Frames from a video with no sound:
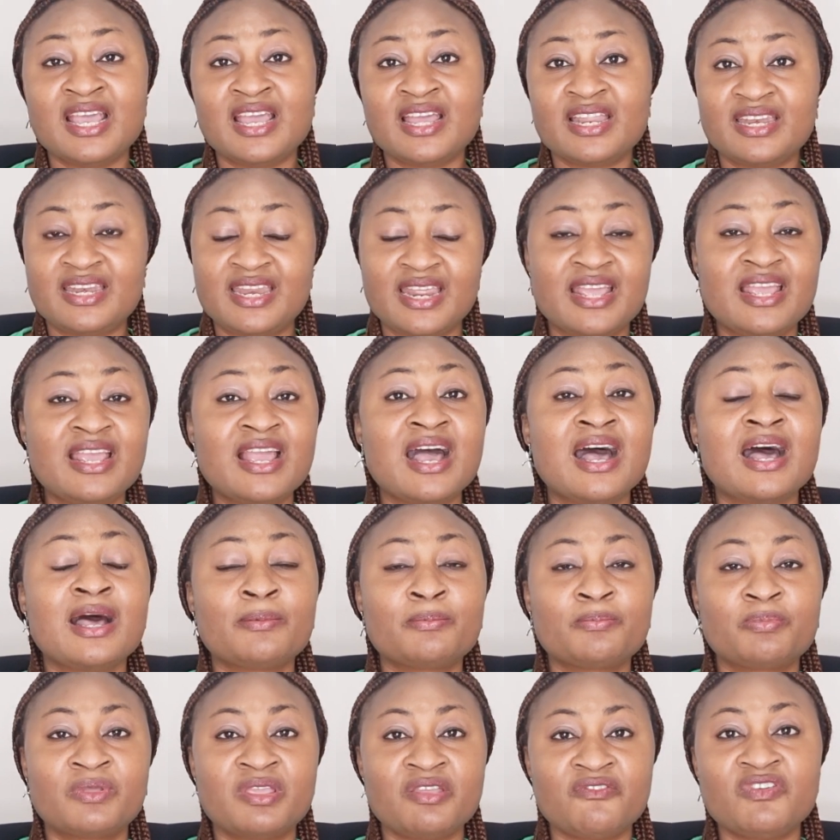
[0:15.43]
they are
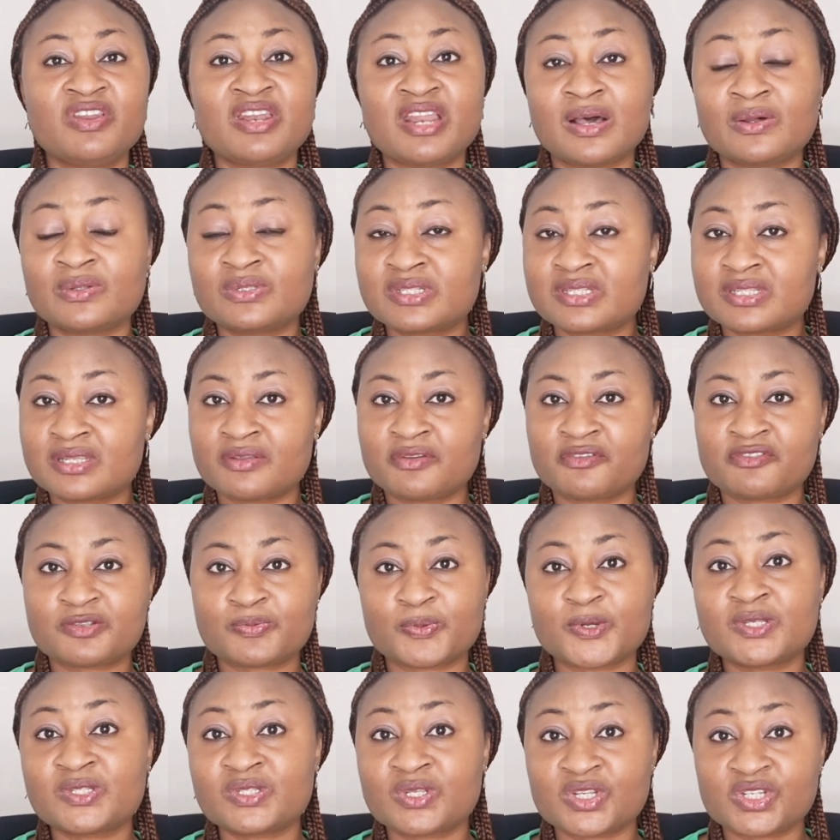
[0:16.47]
giving out
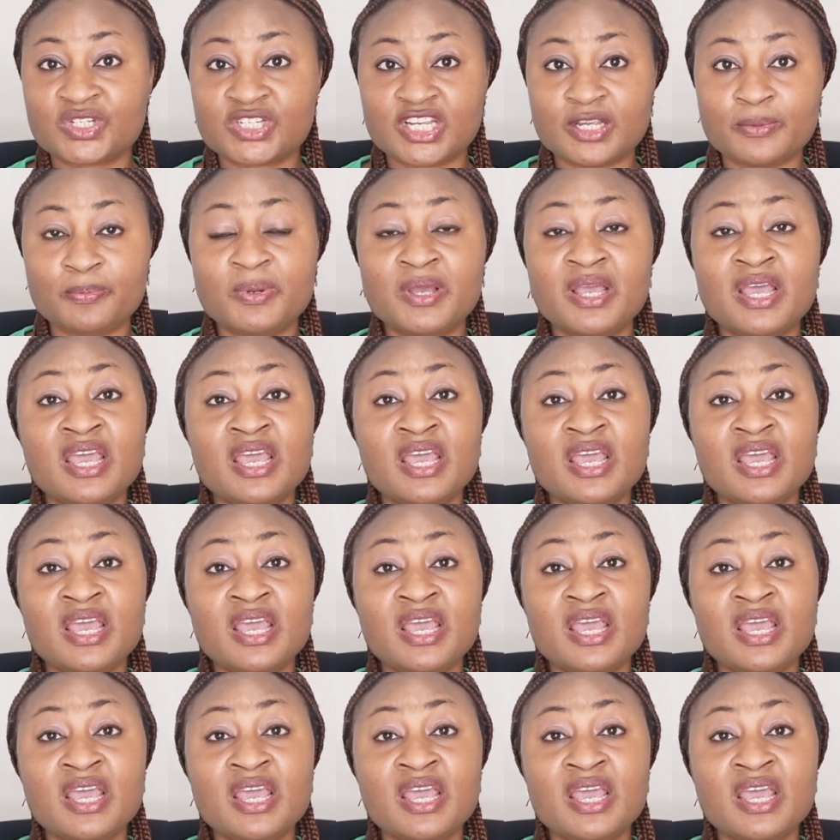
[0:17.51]
sponsorship